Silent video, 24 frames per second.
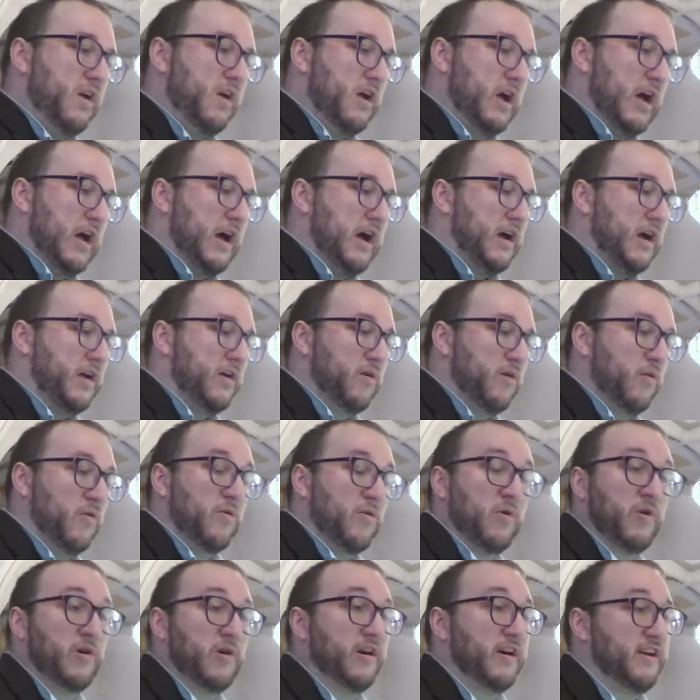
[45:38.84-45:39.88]
uh,
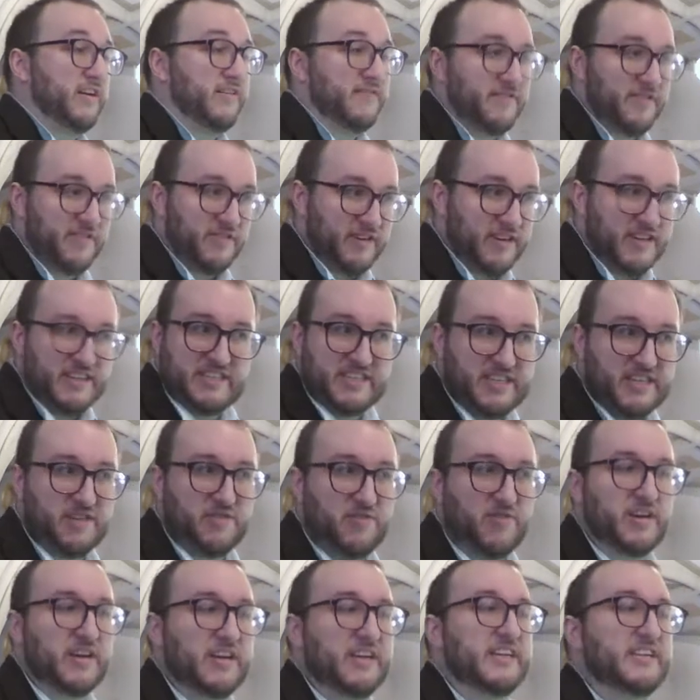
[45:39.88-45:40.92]
or if there isn't an
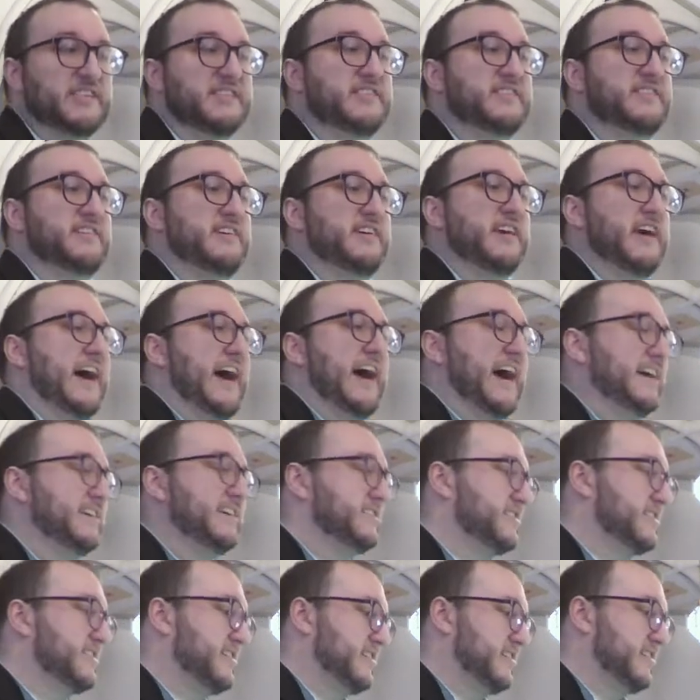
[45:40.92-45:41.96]
organist,
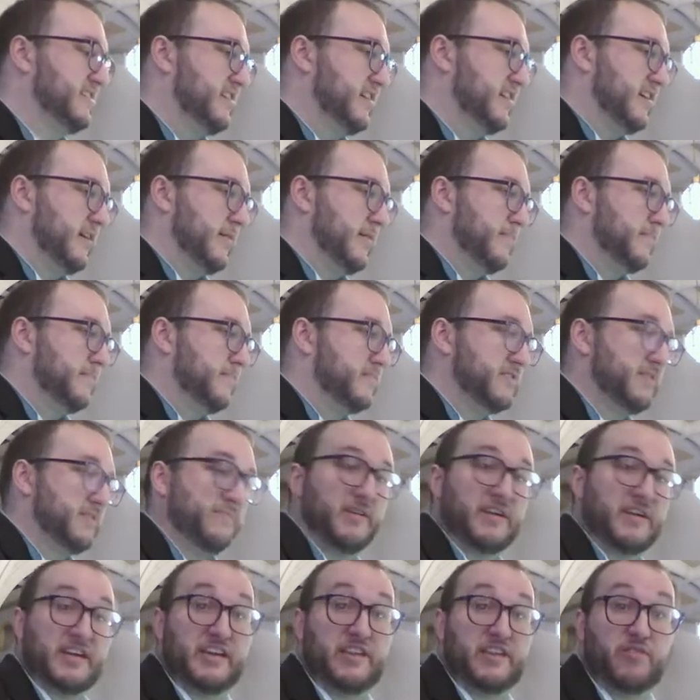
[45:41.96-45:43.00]
ask um,
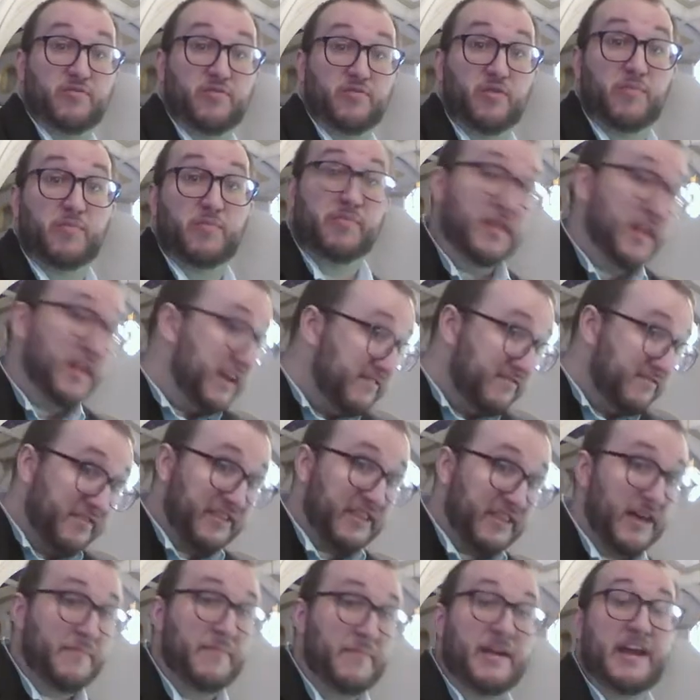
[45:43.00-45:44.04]
somebody in the room, play for
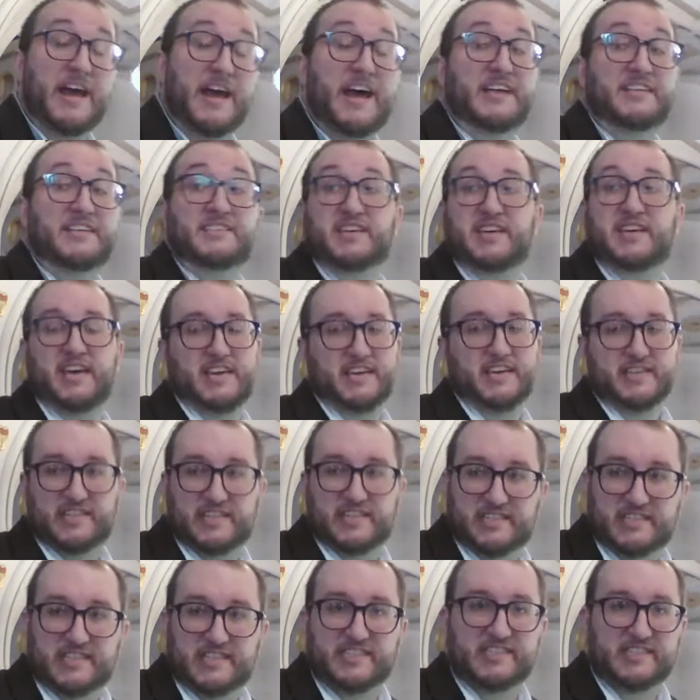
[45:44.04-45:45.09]
them and ask, hey,
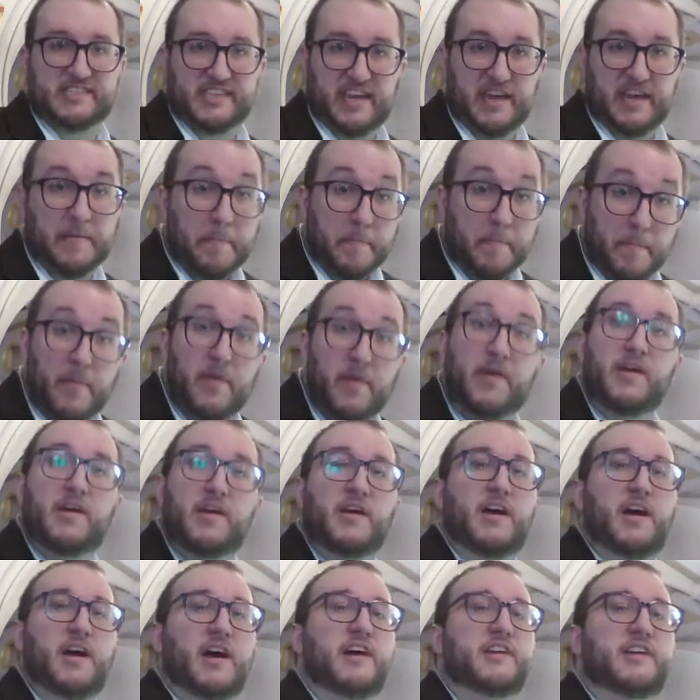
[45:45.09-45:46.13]
does this seem
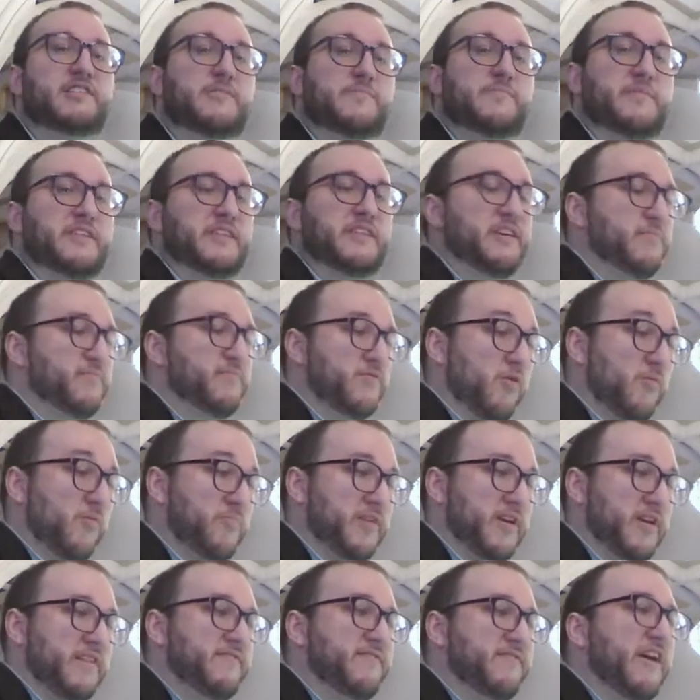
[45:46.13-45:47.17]
uh, to be the
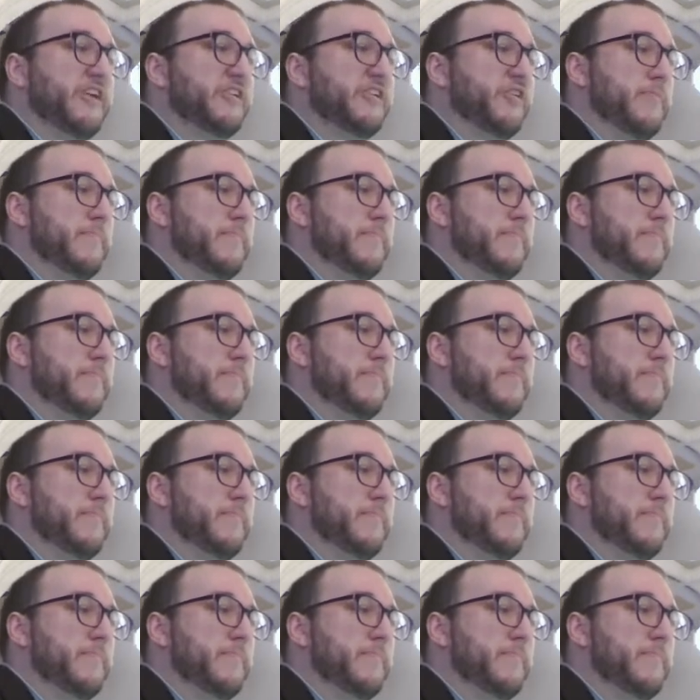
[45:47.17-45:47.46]
appropriate volume.